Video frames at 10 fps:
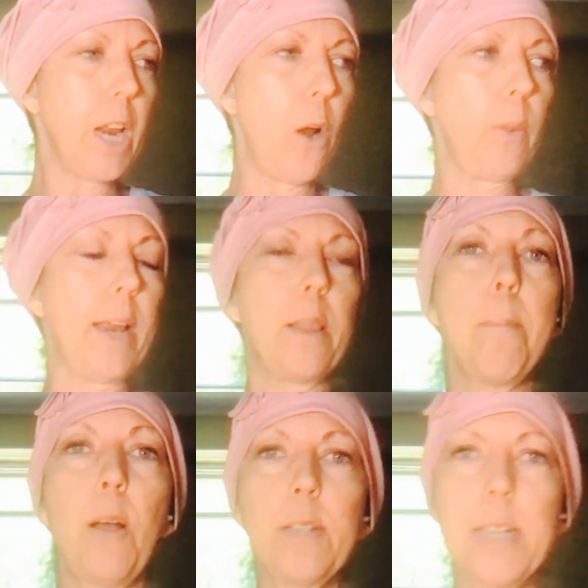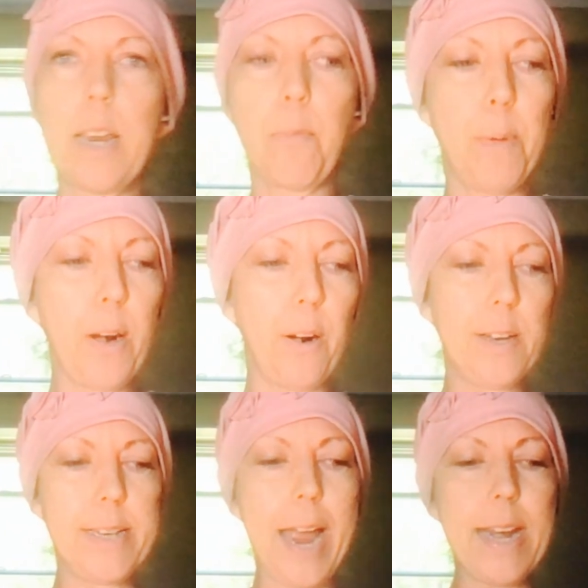like the melting of
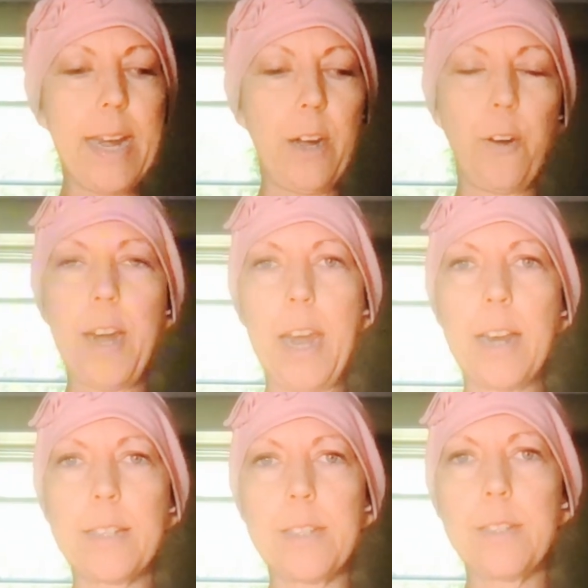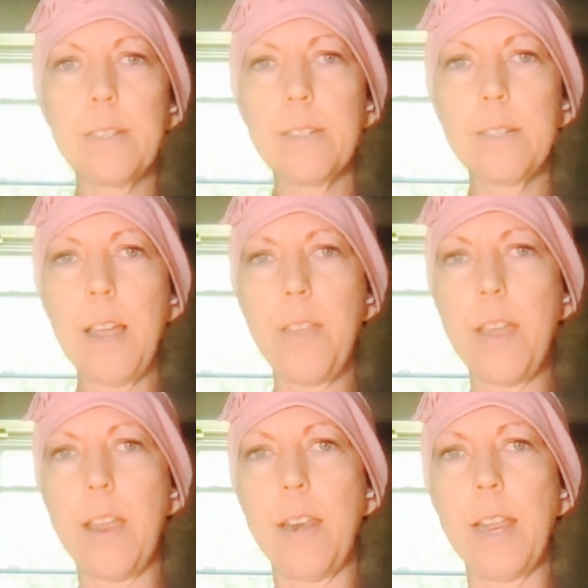butter is 90 degrees, and
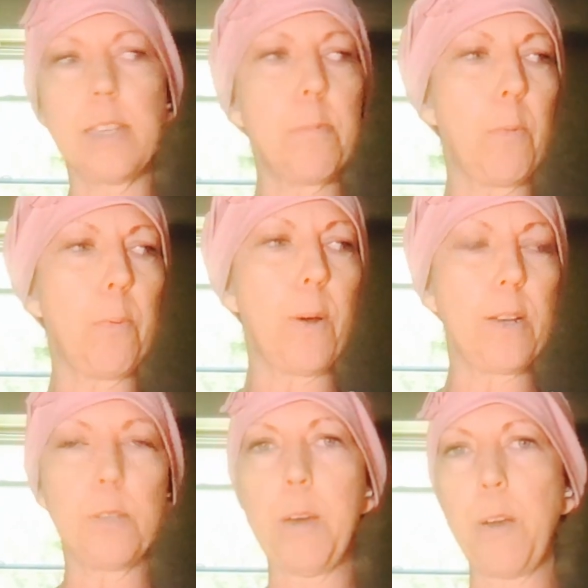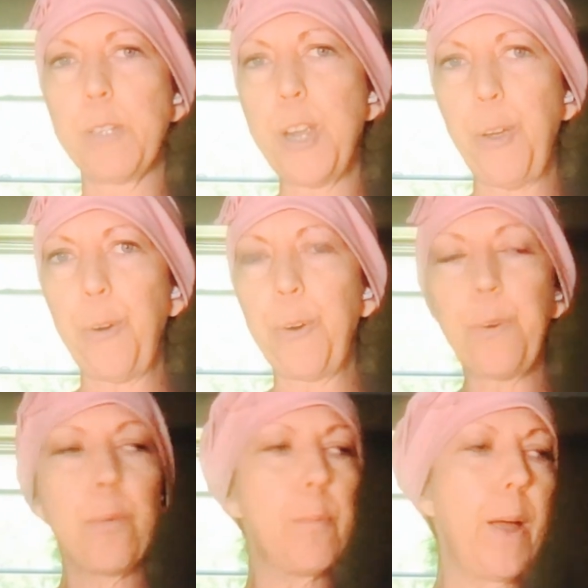then its smoke point is 302.
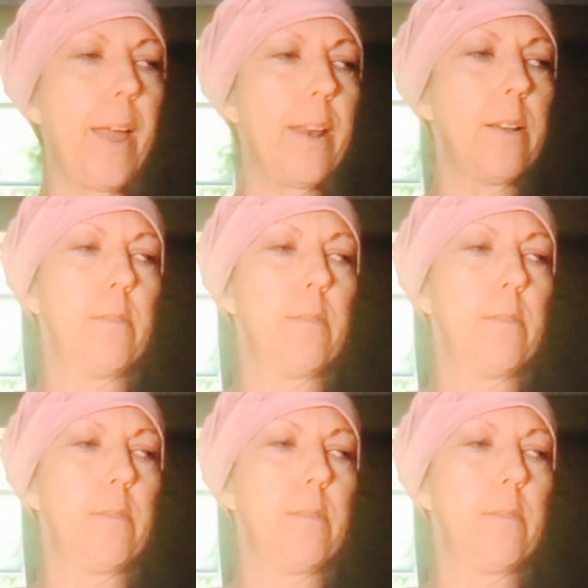But